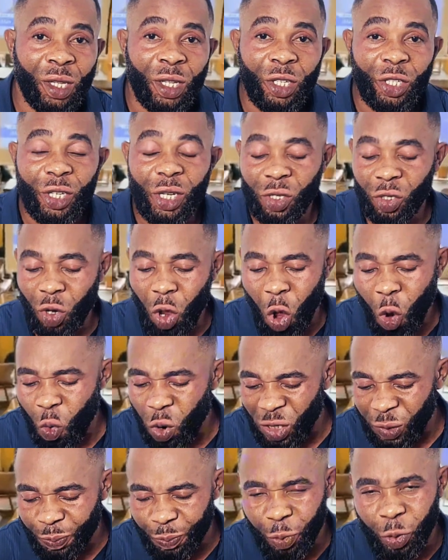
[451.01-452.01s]
She's always
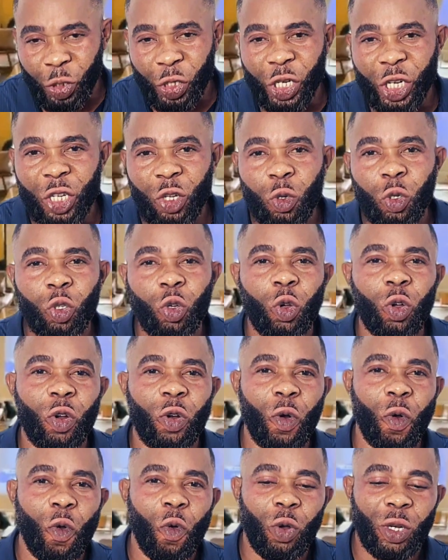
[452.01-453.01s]
pushing you to grow.